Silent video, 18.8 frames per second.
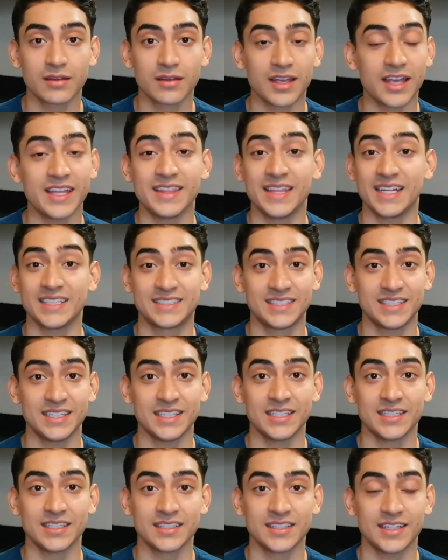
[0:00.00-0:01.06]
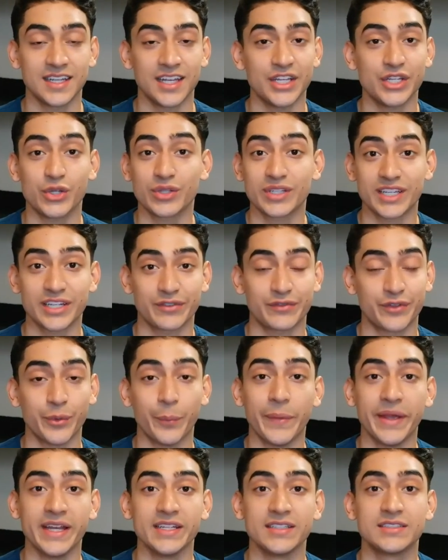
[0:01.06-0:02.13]
and that's it. And you only get a few
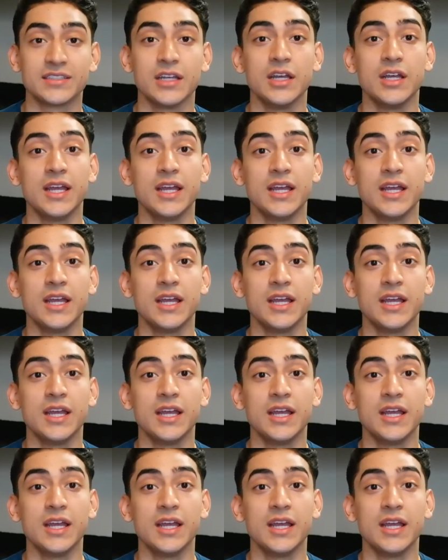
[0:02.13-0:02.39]
minutes.